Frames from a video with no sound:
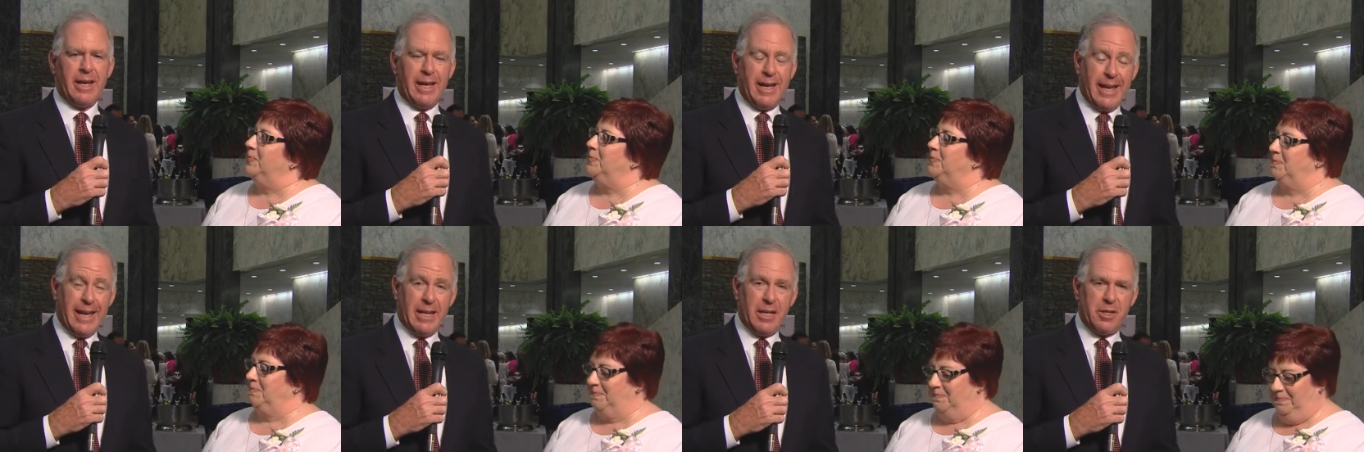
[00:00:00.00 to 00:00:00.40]

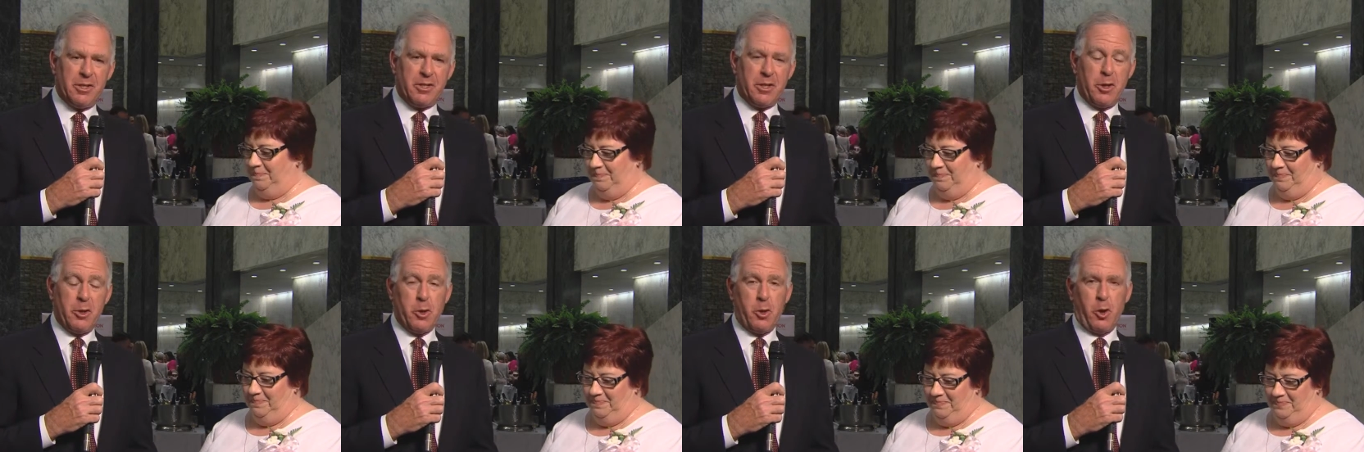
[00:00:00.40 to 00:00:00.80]

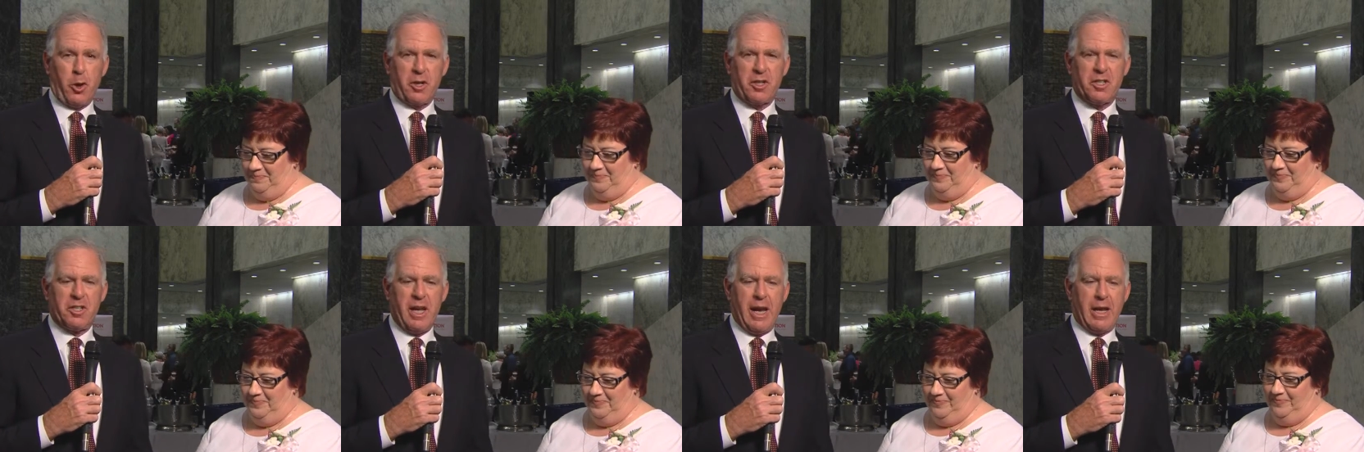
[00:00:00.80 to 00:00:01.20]
Speaker 1: is in New
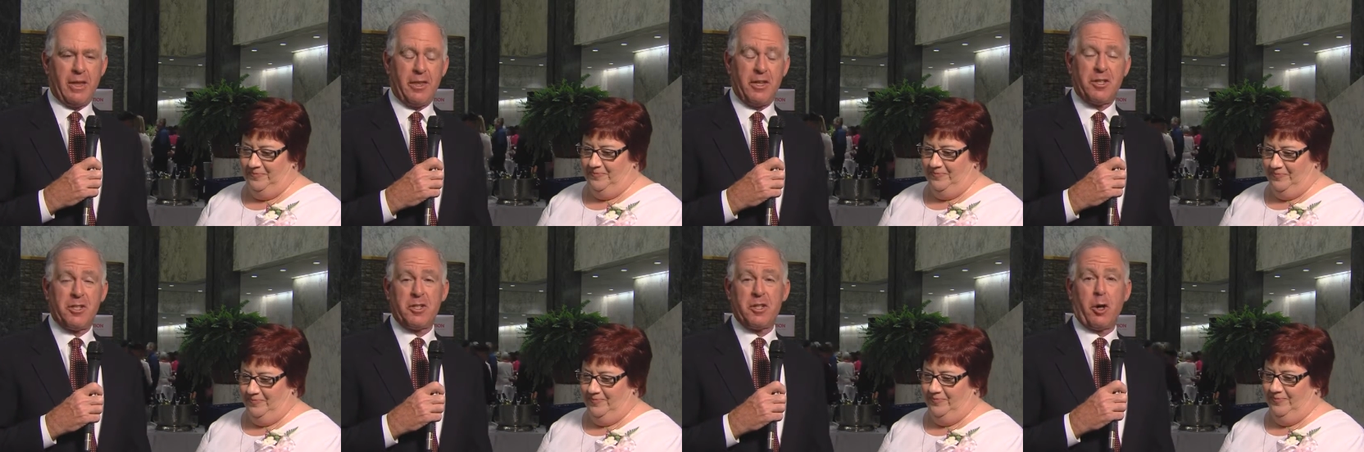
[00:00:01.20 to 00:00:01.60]
York
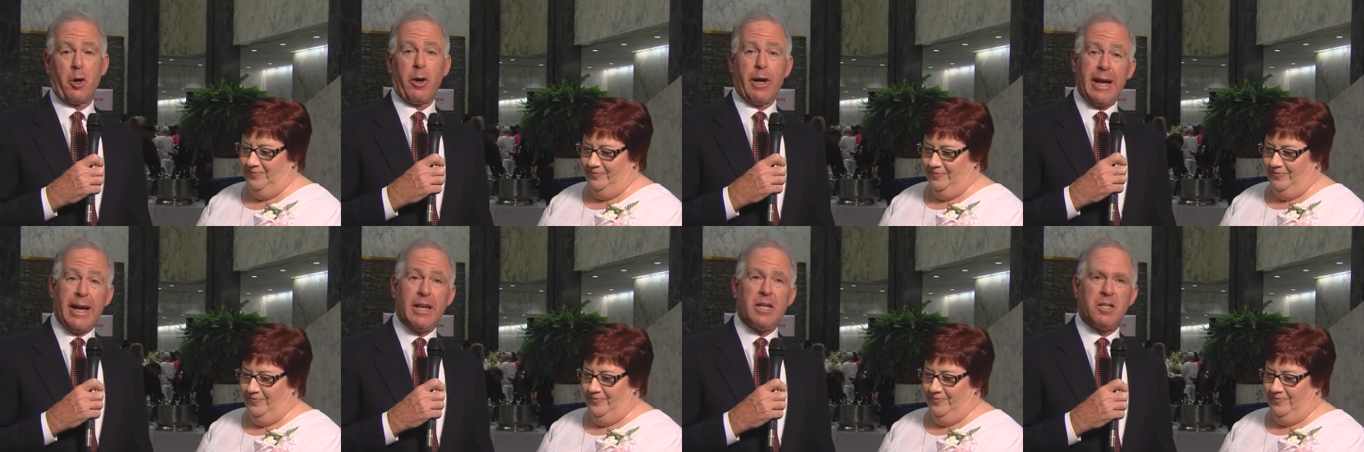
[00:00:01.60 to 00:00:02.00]
State. This is
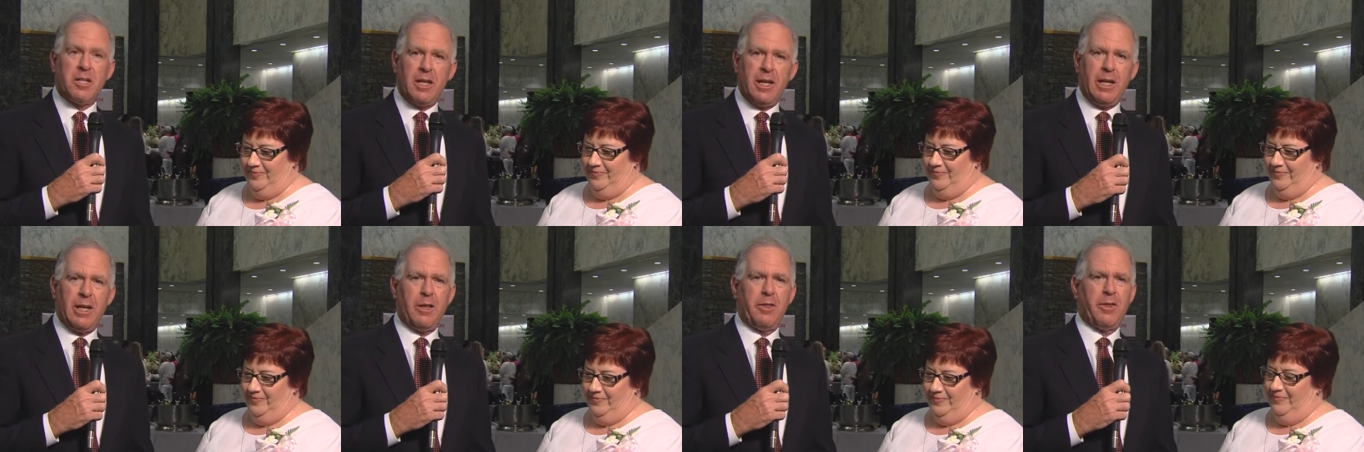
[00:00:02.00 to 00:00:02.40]
our
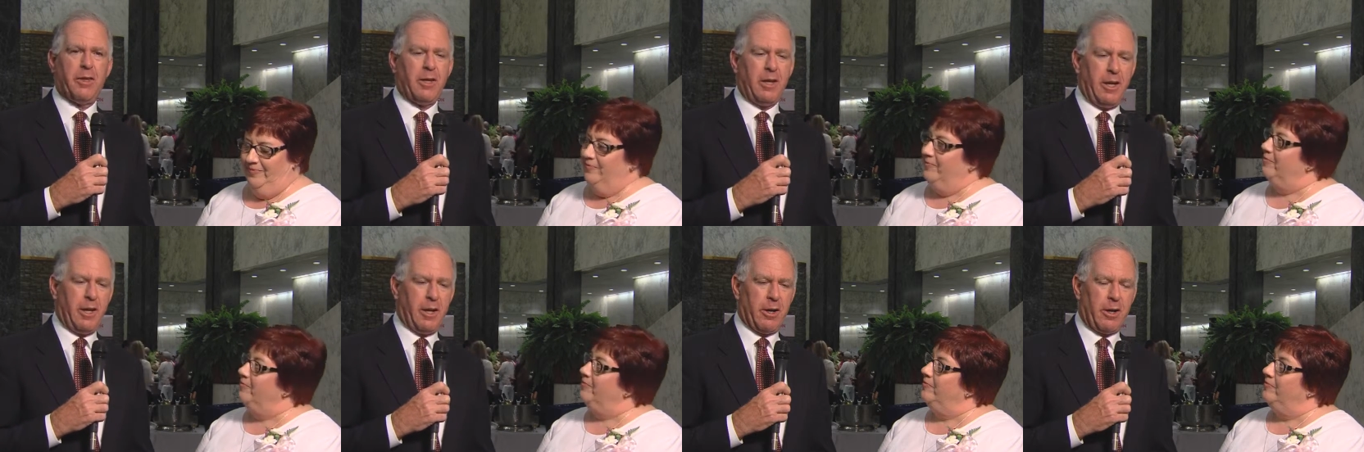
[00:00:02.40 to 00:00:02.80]
18th
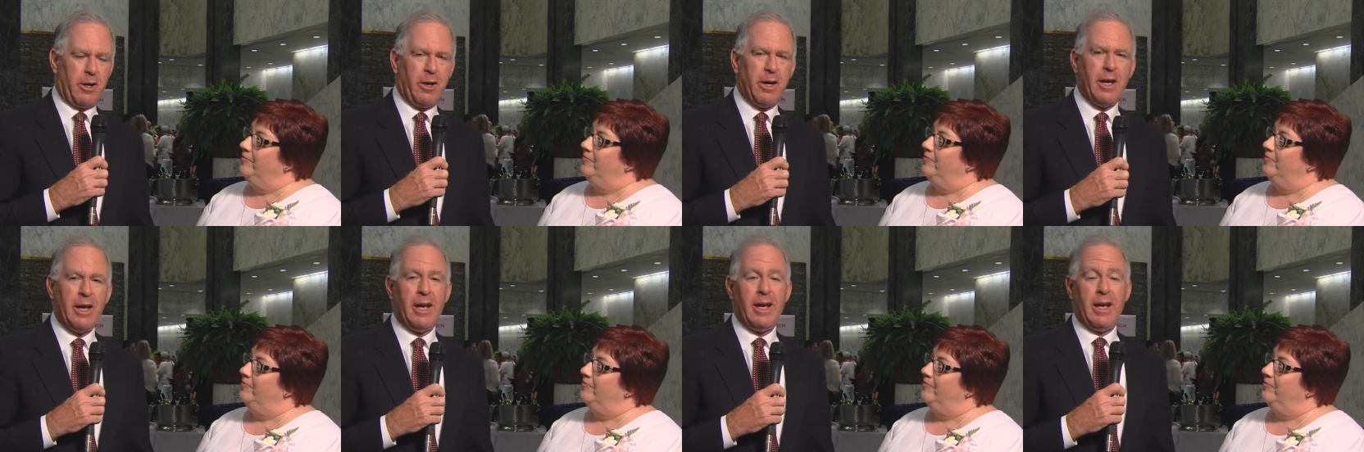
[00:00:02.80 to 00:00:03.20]

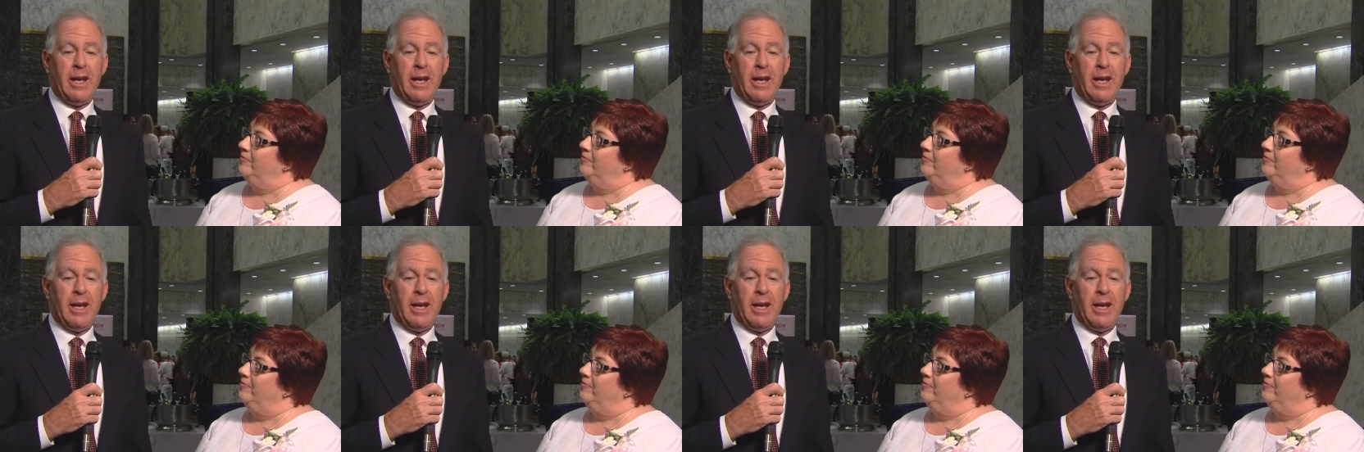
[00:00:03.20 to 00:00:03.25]
year